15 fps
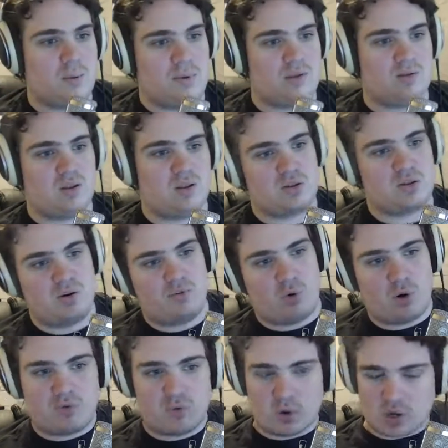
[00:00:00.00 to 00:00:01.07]
I mean, the
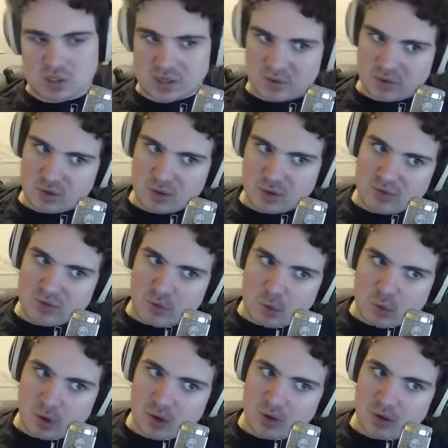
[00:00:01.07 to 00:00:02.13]
34, 47,
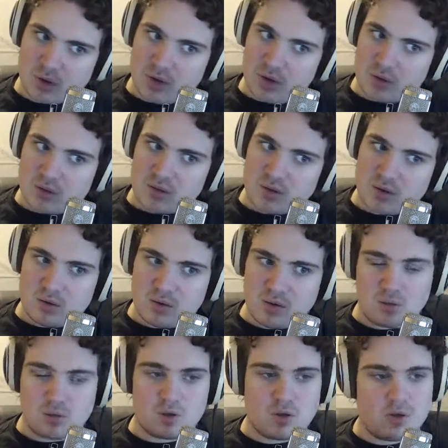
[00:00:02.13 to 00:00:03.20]
34. They're
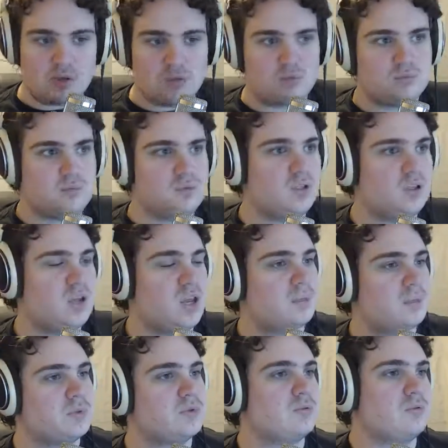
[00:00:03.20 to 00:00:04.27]
good
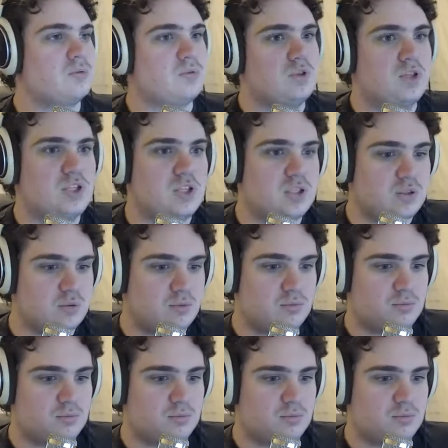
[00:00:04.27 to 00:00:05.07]
games. GG's.